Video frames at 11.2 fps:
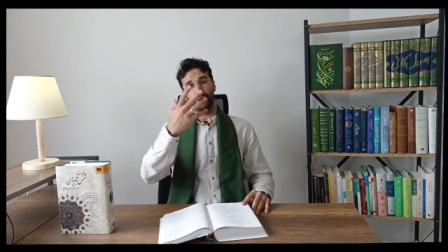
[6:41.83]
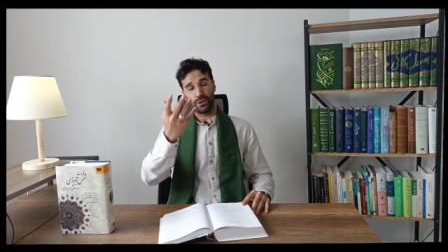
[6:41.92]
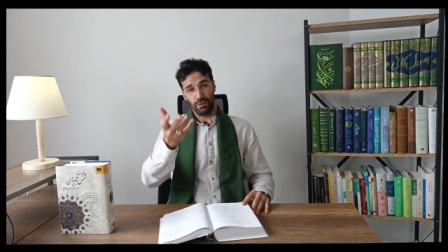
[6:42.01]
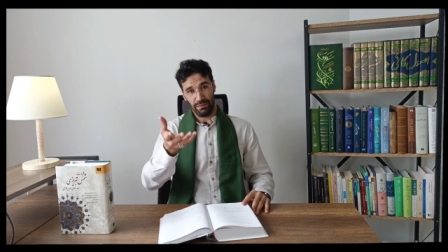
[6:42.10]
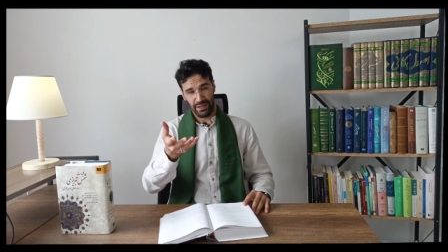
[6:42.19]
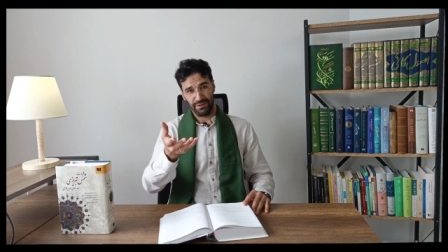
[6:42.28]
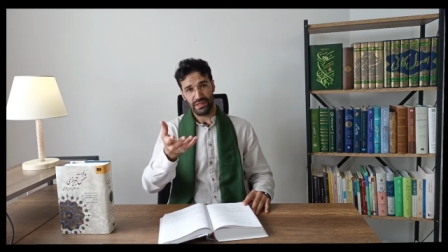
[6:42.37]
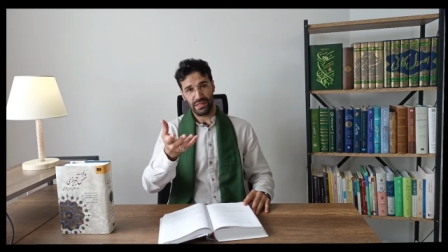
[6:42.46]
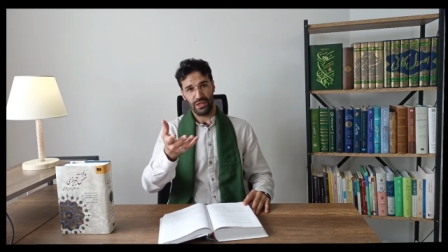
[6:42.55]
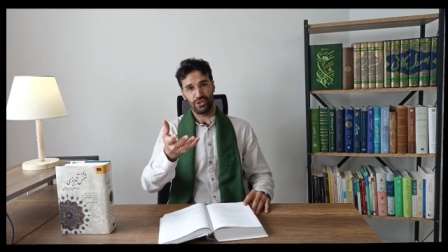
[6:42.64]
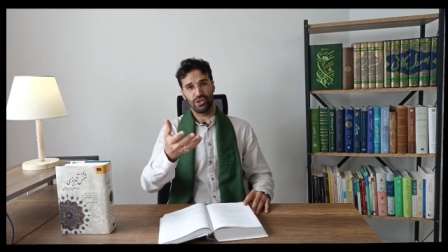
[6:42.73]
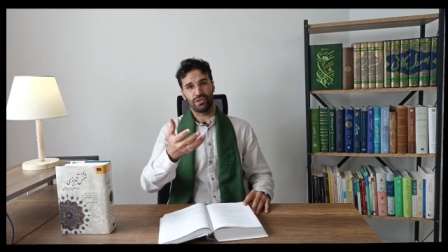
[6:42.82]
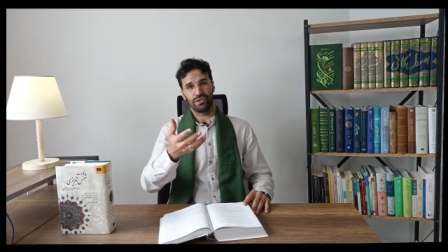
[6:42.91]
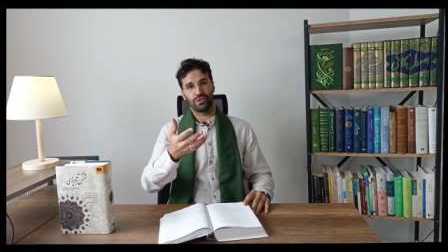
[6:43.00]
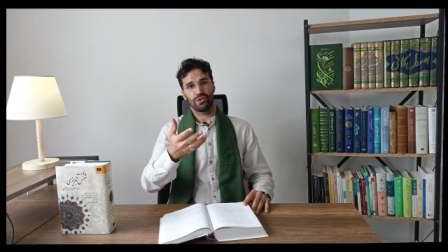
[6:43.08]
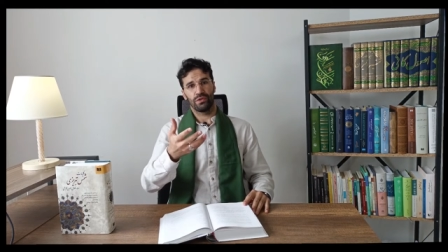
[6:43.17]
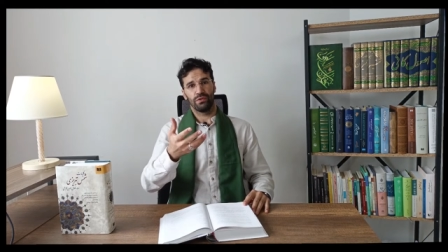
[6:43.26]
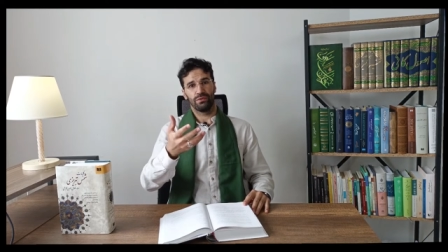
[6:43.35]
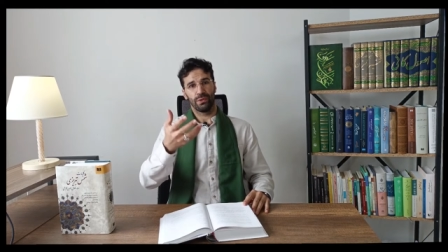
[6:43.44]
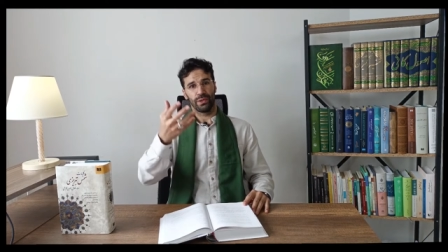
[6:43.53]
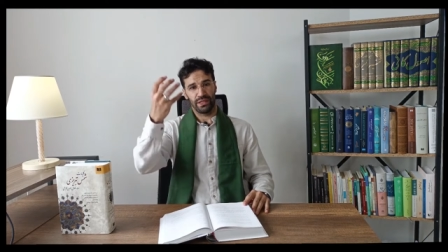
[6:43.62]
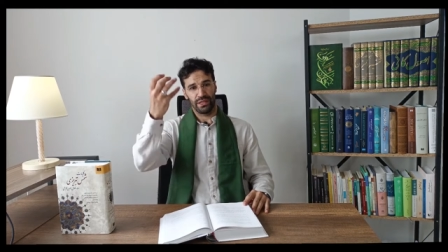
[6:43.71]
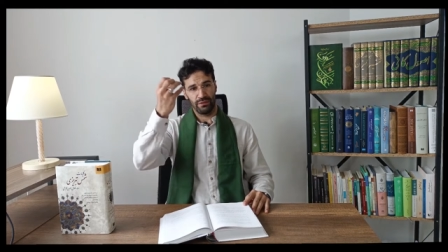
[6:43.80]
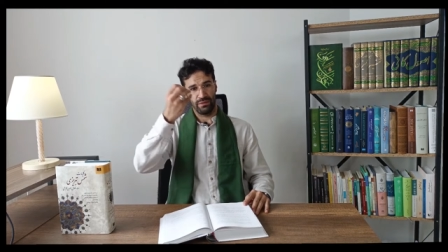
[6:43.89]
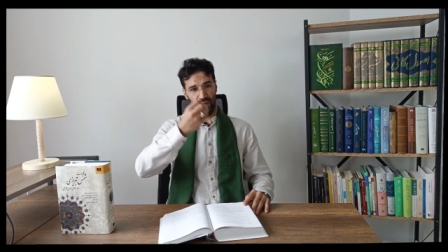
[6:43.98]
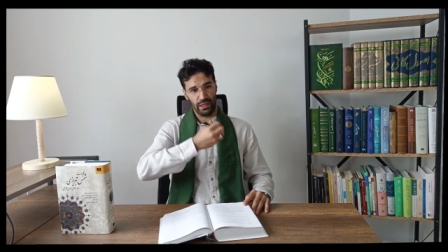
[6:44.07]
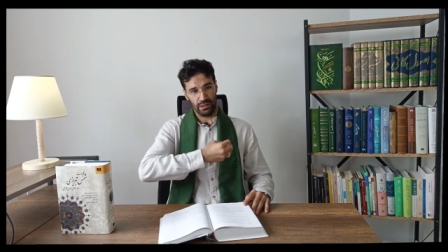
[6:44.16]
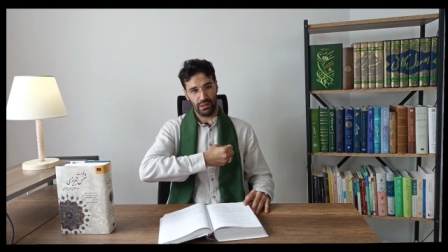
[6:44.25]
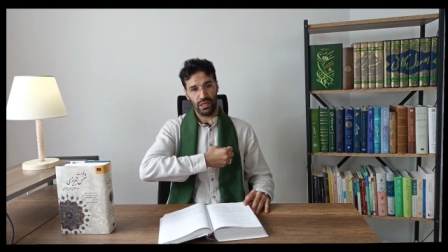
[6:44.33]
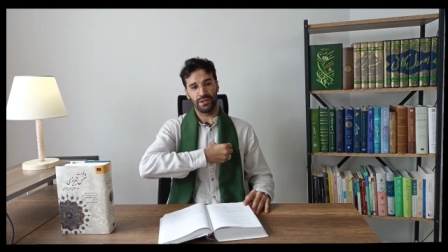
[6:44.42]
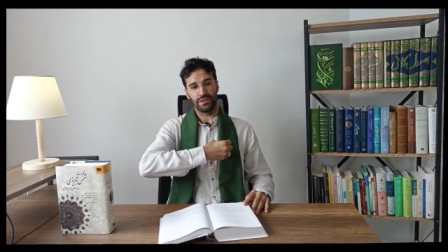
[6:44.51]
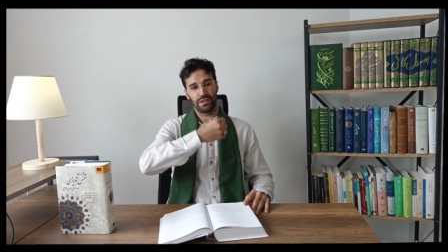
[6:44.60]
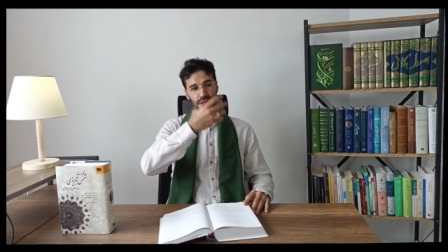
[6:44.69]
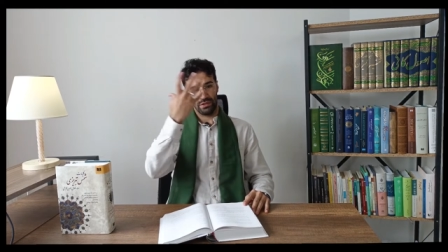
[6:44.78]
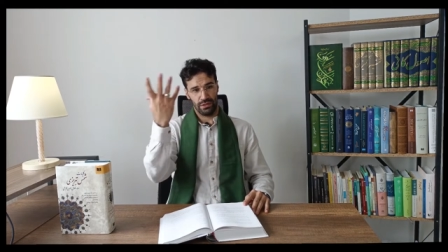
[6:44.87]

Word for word: for your manifestations, for that divine light